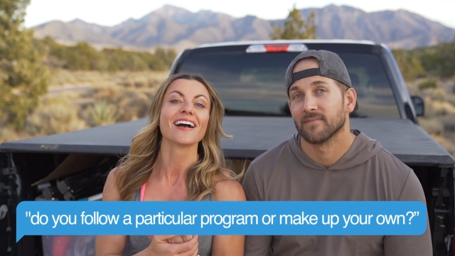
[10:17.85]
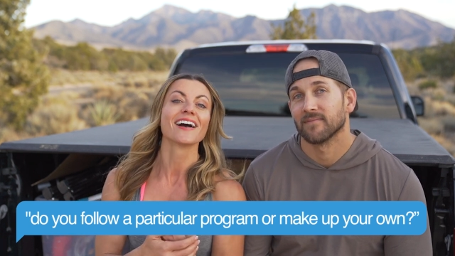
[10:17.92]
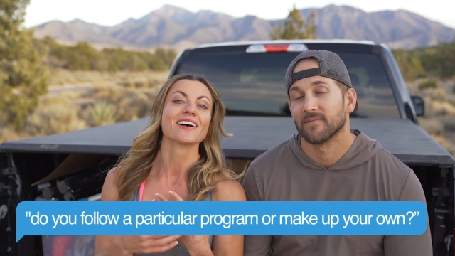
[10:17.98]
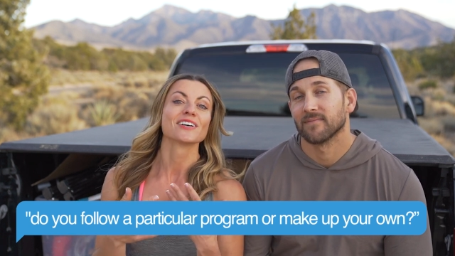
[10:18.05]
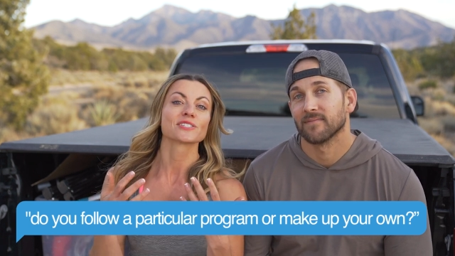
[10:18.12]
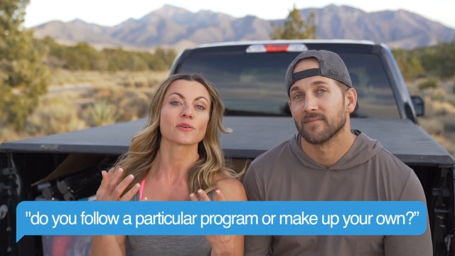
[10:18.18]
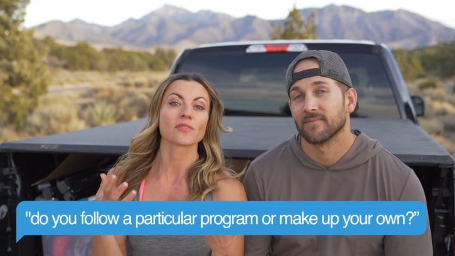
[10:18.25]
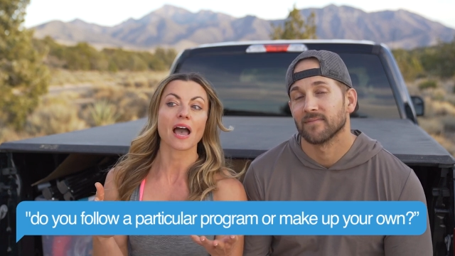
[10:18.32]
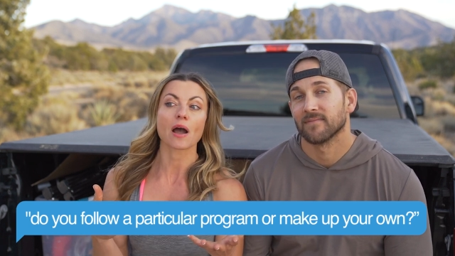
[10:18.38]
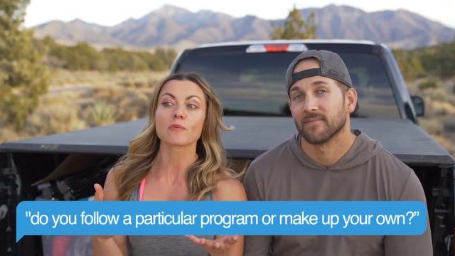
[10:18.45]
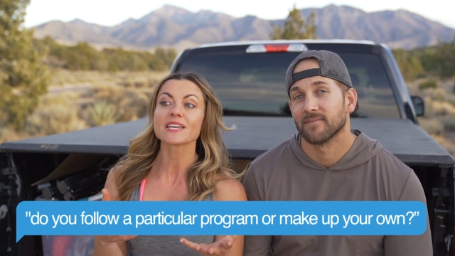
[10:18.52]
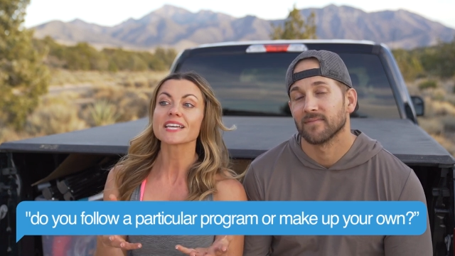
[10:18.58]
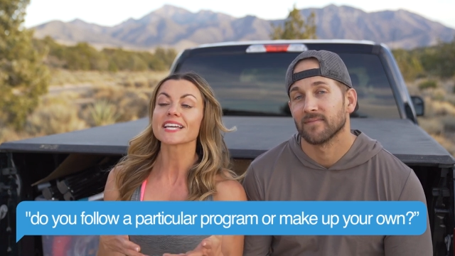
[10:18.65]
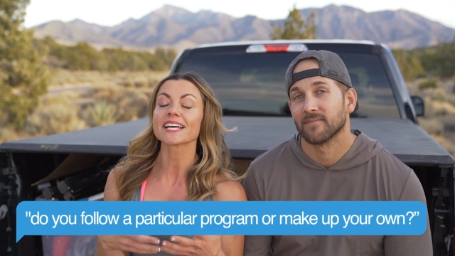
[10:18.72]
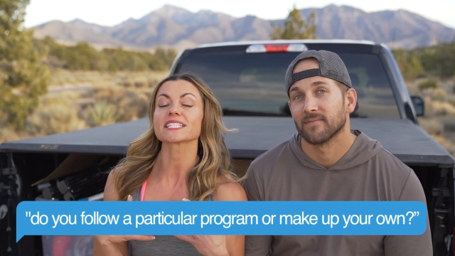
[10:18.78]
Speaker 1: so that we
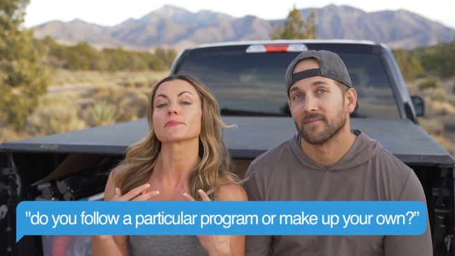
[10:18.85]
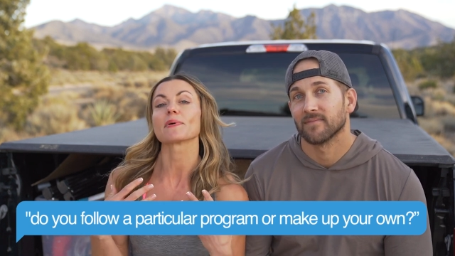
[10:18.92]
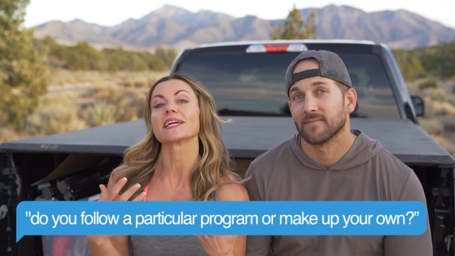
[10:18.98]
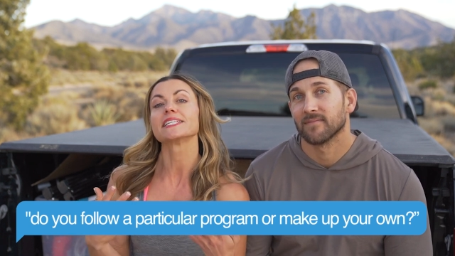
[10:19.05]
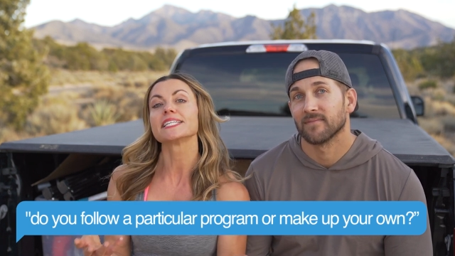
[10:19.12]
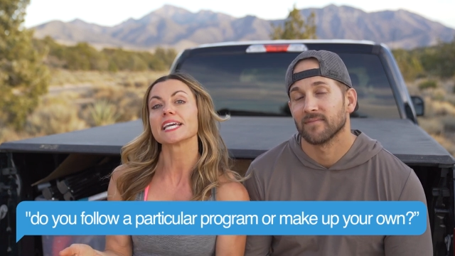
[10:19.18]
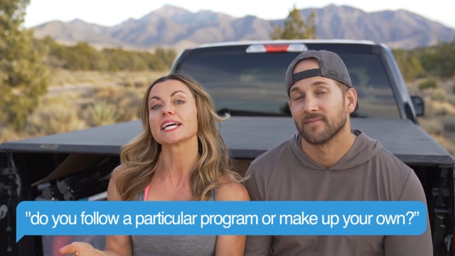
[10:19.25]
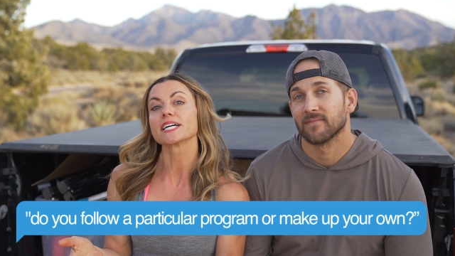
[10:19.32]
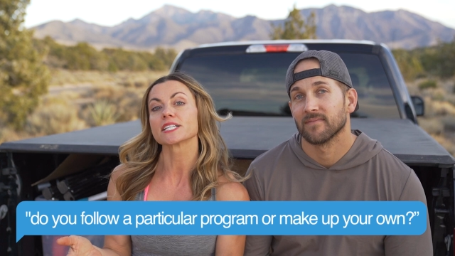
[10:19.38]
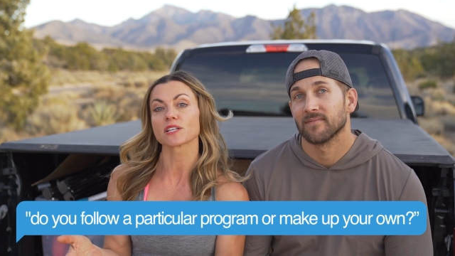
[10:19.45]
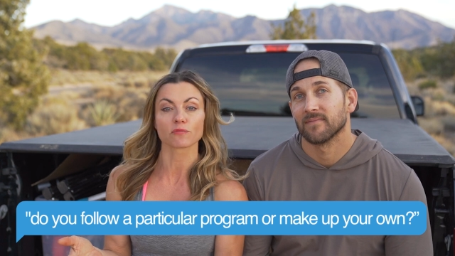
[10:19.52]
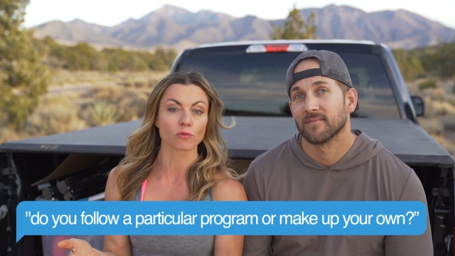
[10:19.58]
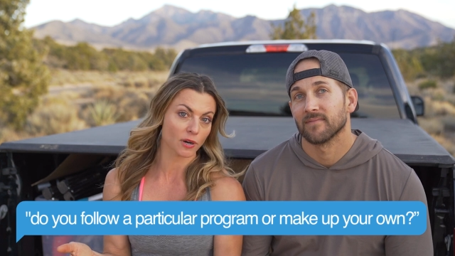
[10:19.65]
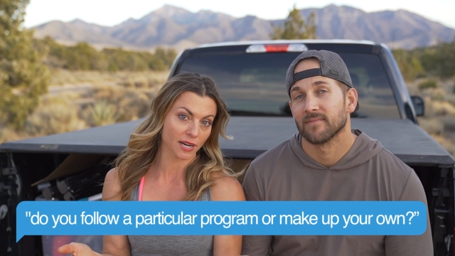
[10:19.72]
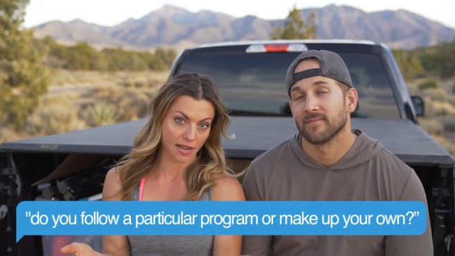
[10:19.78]
can get some ideas of
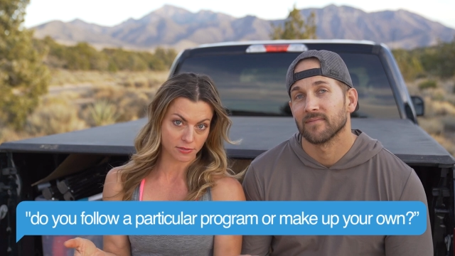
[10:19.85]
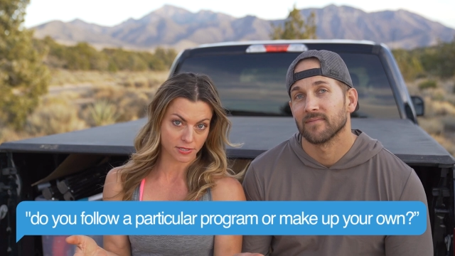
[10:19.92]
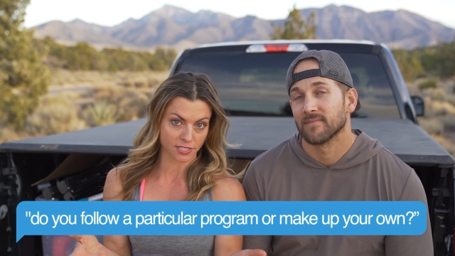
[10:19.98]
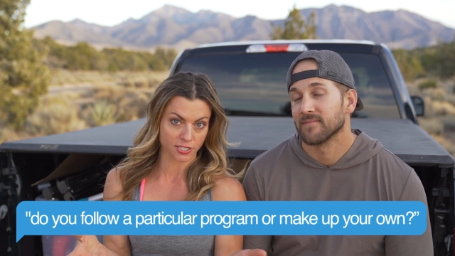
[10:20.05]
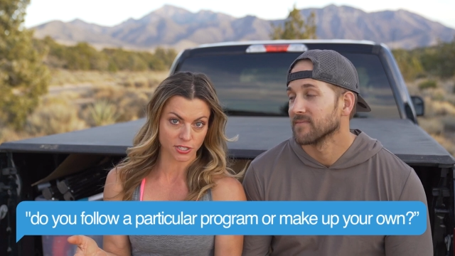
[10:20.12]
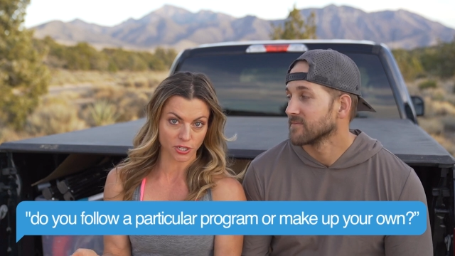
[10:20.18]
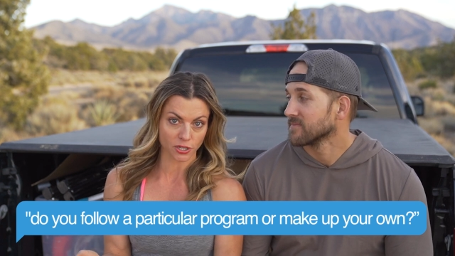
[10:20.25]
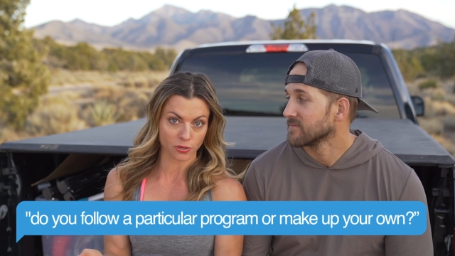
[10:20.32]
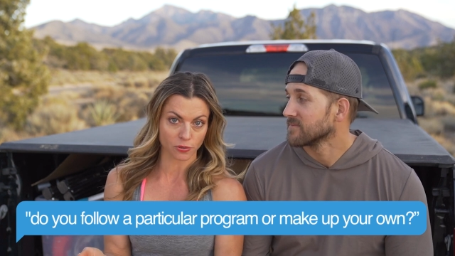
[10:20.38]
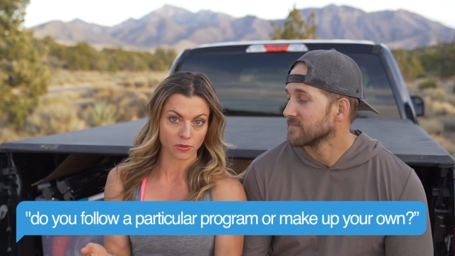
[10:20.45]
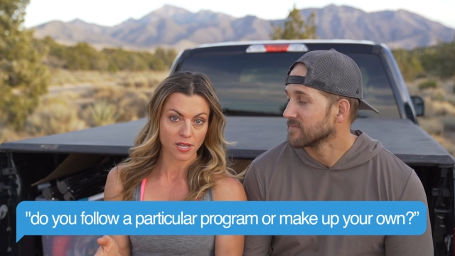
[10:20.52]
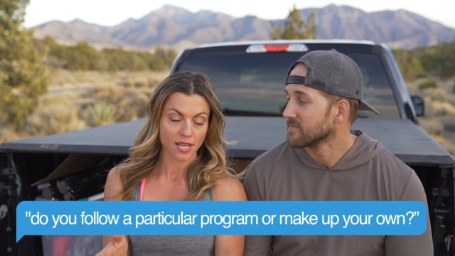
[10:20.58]
workouts to do.